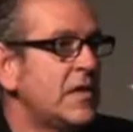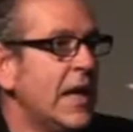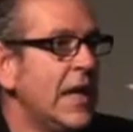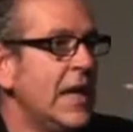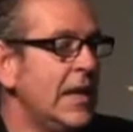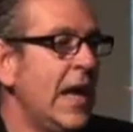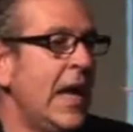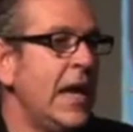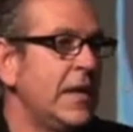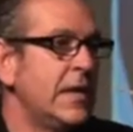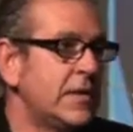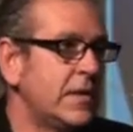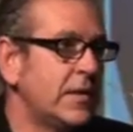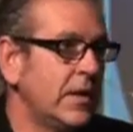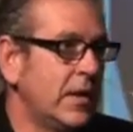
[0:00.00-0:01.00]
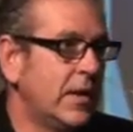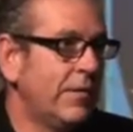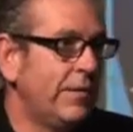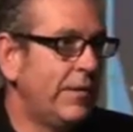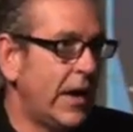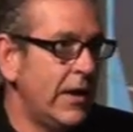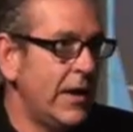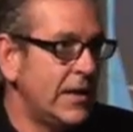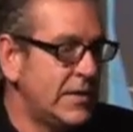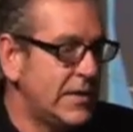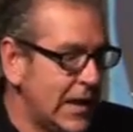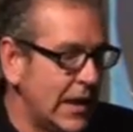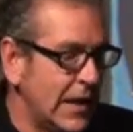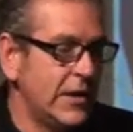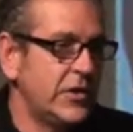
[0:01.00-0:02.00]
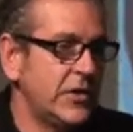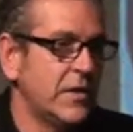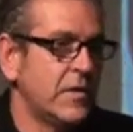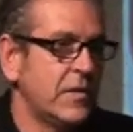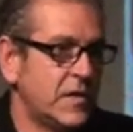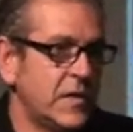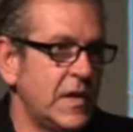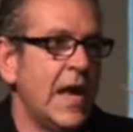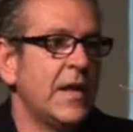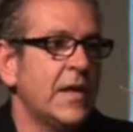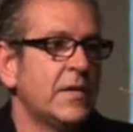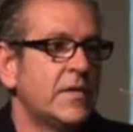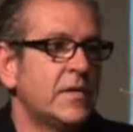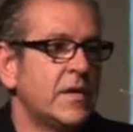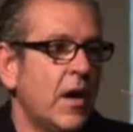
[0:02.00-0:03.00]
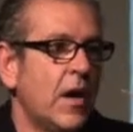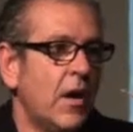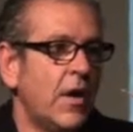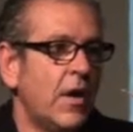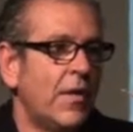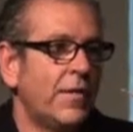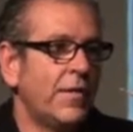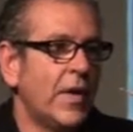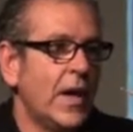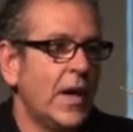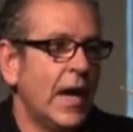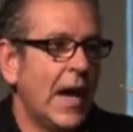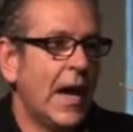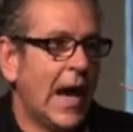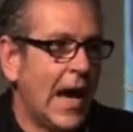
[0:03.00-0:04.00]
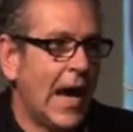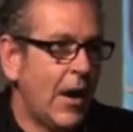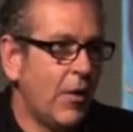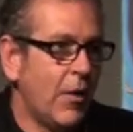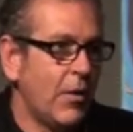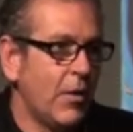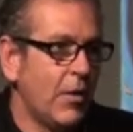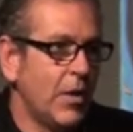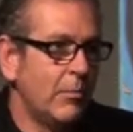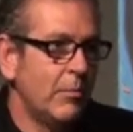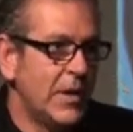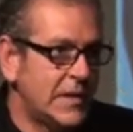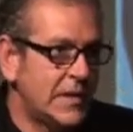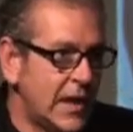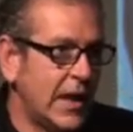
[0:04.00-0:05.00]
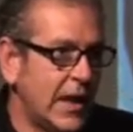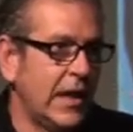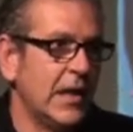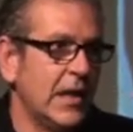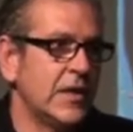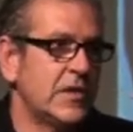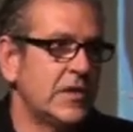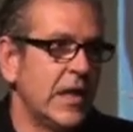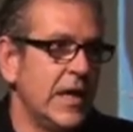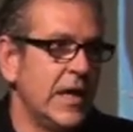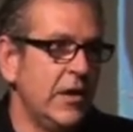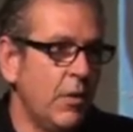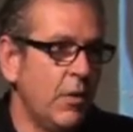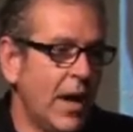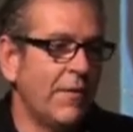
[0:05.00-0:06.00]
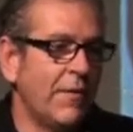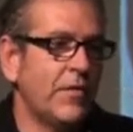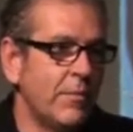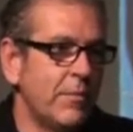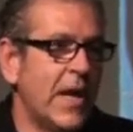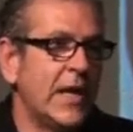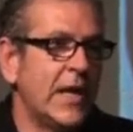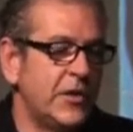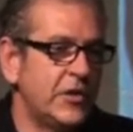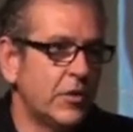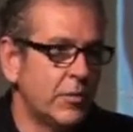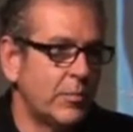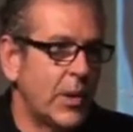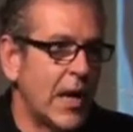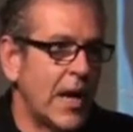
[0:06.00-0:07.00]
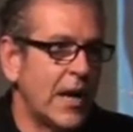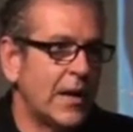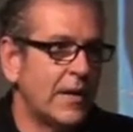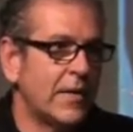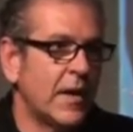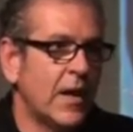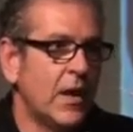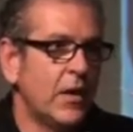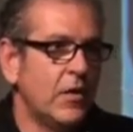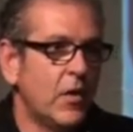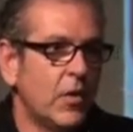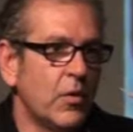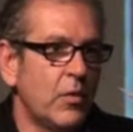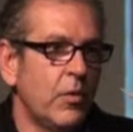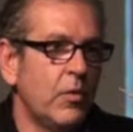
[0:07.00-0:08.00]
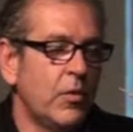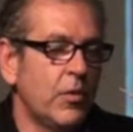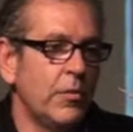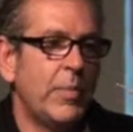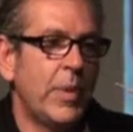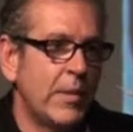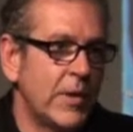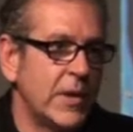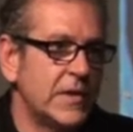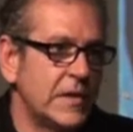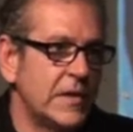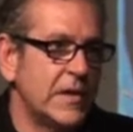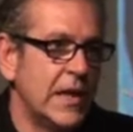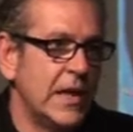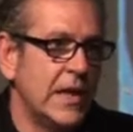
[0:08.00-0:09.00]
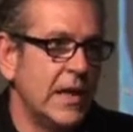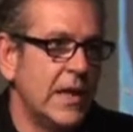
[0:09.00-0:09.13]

innate, very diligent sense of how meticulously you have to manage your brand. Not all publicity